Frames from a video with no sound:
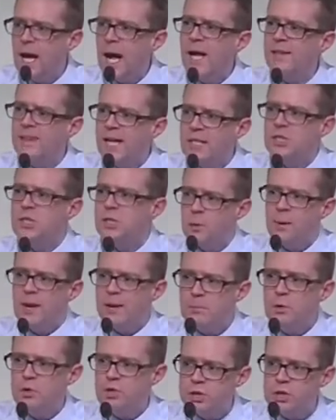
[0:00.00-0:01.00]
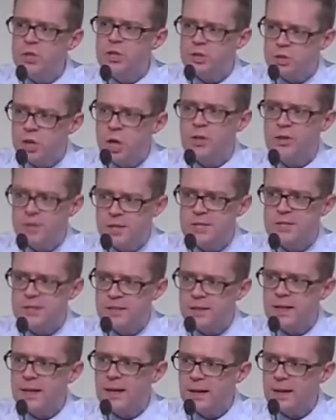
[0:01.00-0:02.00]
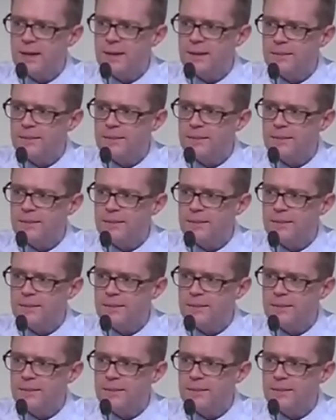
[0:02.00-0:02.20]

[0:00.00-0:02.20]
And that's the way most of the church is today.